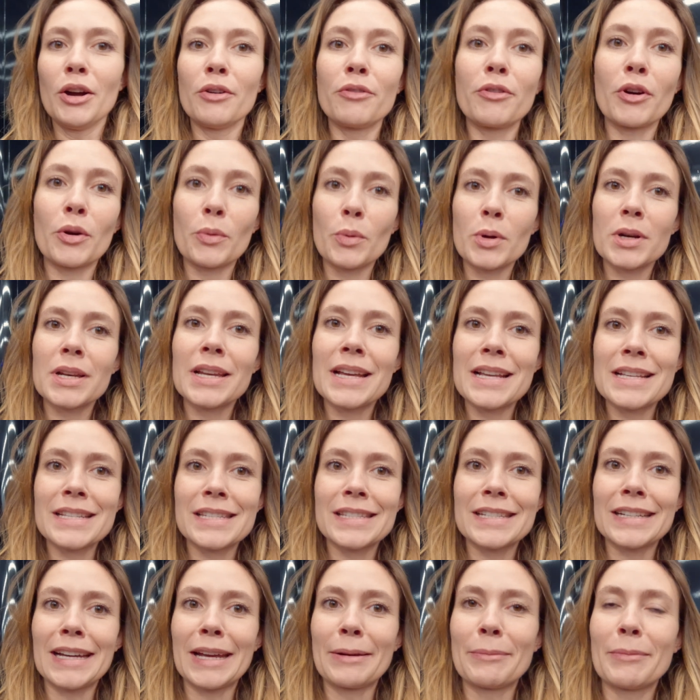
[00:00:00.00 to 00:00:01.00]
For one
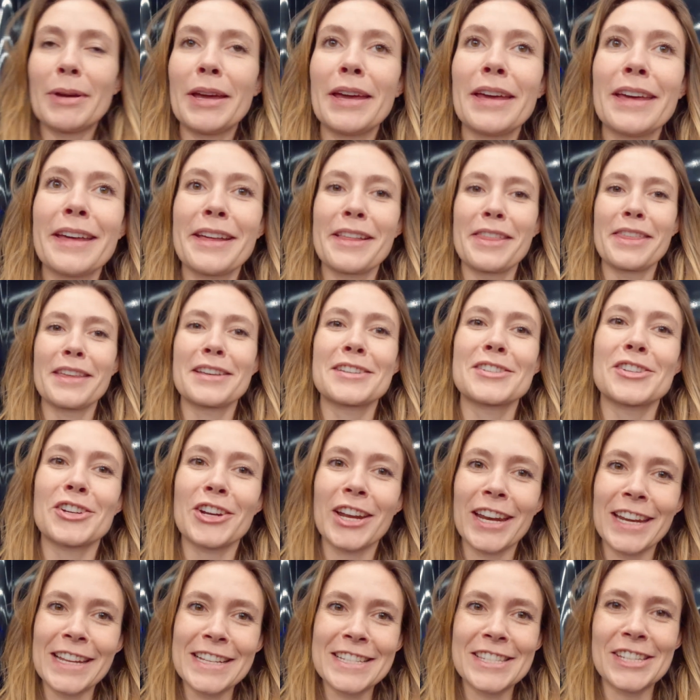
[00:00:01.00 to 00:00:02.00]
last time, things are
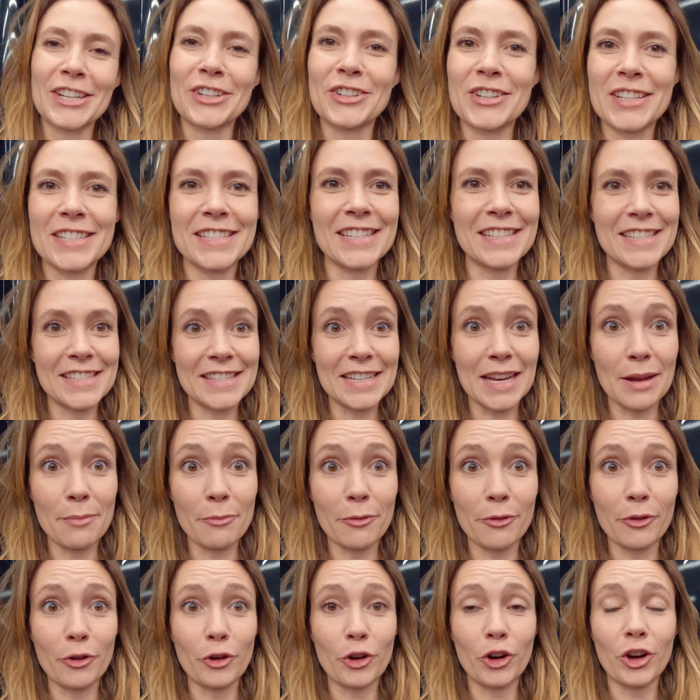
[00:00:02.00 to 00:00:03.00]
getting serious. It's time
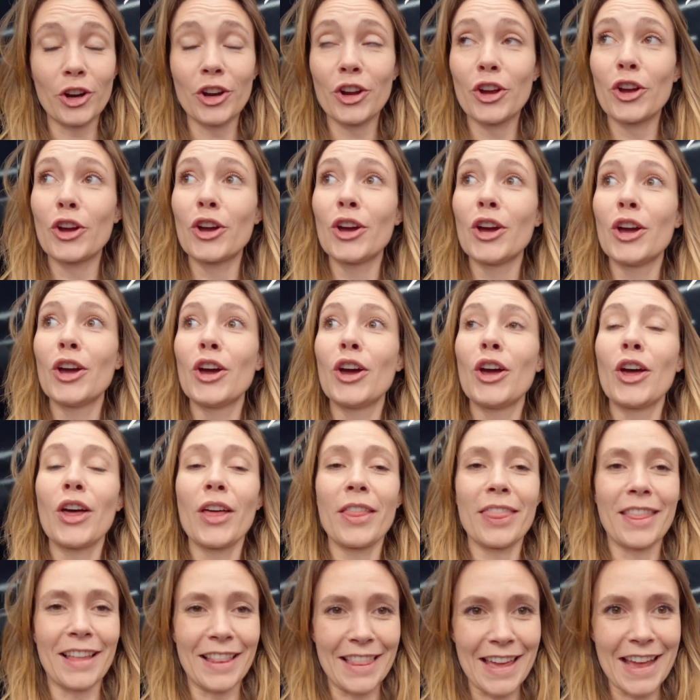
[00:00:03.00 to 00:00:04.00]
for
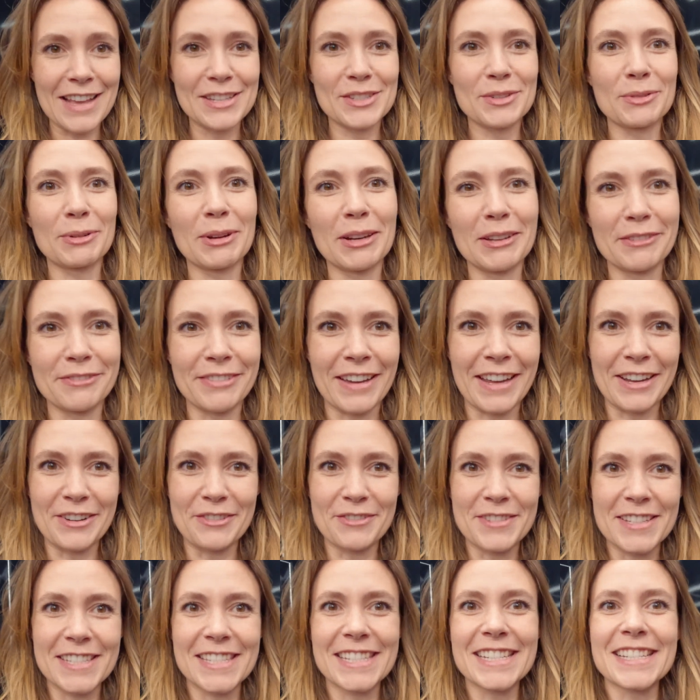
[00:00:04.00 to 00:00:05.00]
the last qualifying
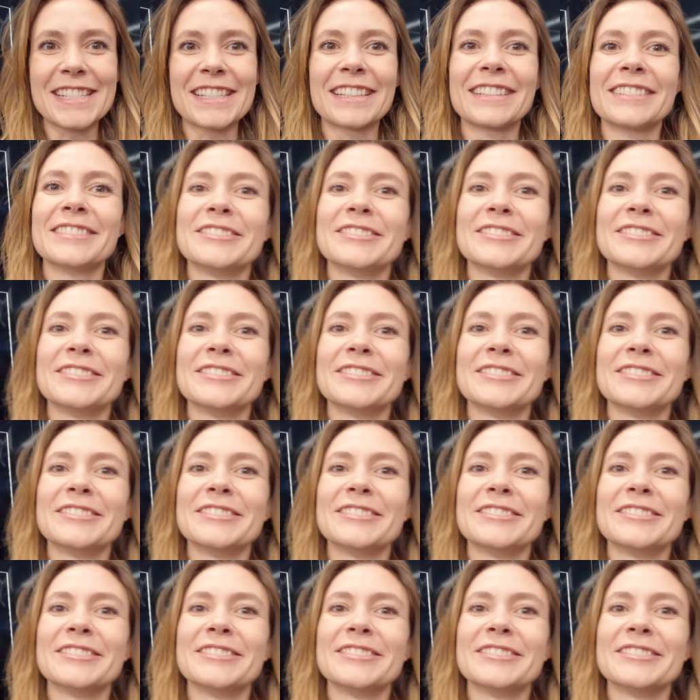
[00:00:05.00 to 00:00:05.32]
of the season.